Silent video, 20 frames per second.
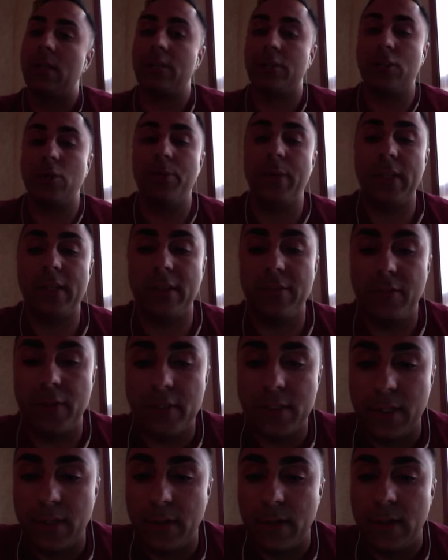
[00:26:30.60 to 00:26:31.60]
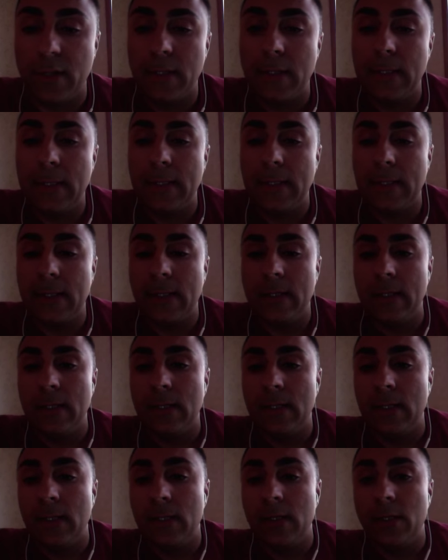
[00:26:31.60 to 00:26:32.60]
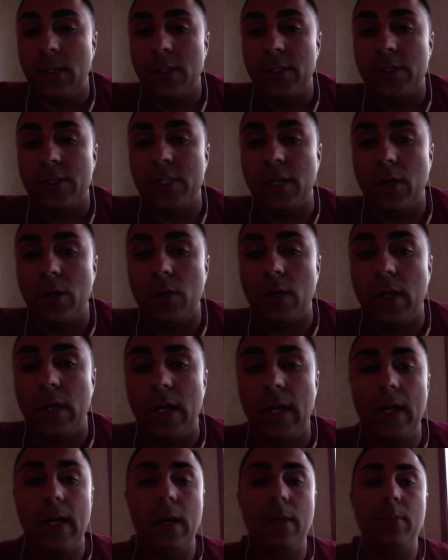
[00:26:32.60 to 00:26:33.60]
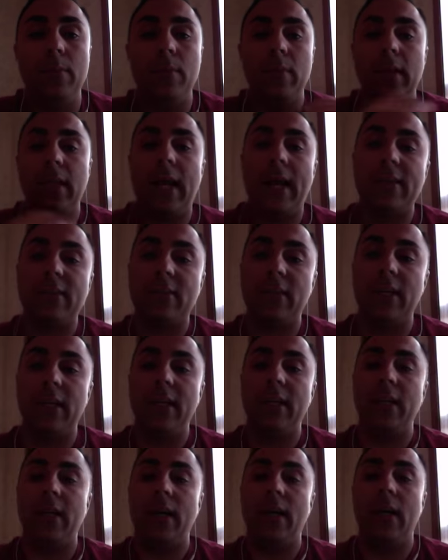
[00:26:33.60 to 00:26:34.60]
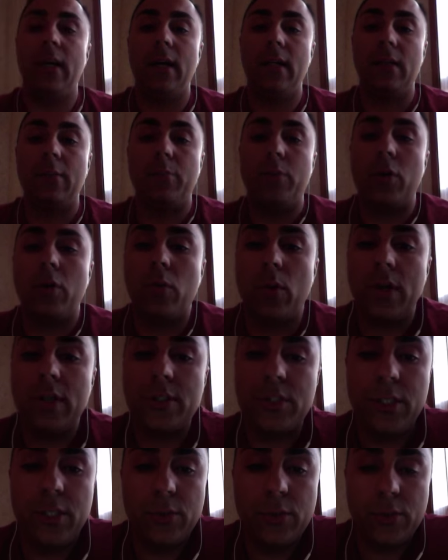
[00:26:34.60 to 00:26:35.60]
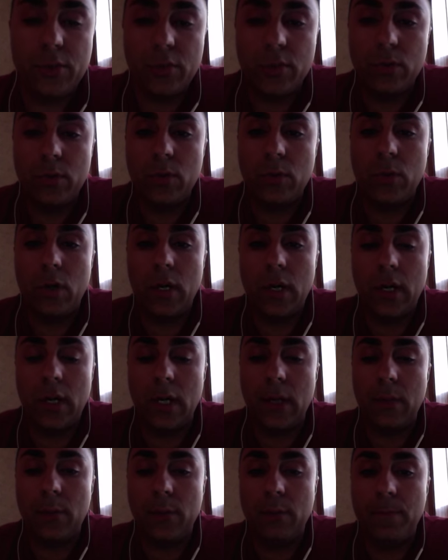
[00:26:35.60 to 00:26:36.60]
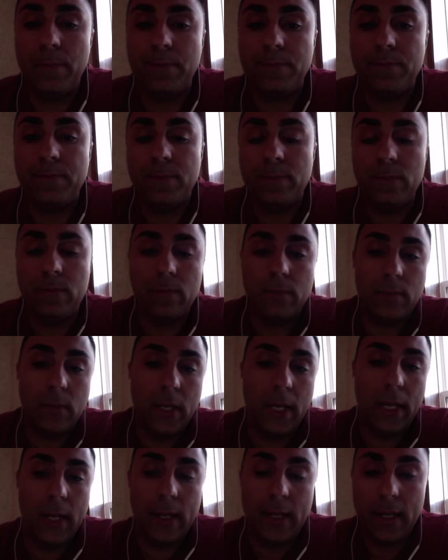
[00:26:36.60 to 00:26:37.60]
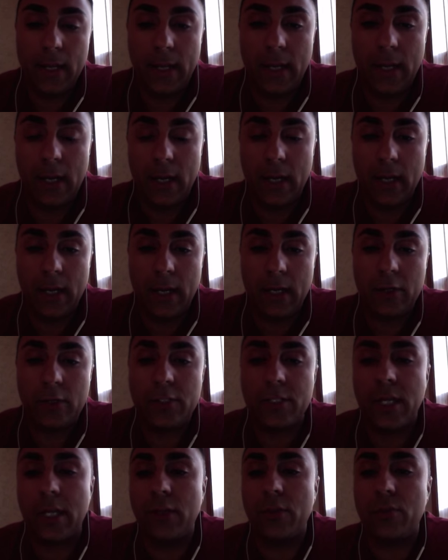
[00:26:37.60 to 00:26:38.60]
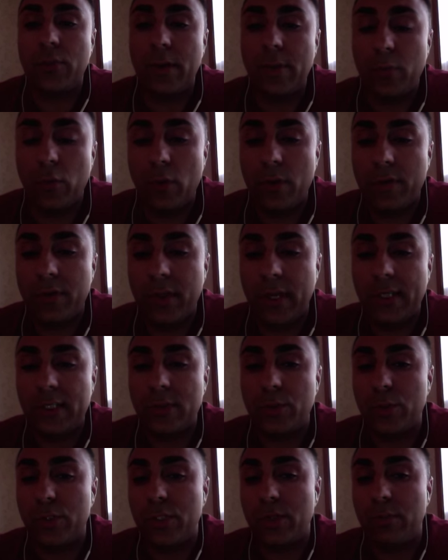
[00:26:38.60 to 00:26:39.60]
So big difference there. So lastly, the book wants you to understand 3 more things which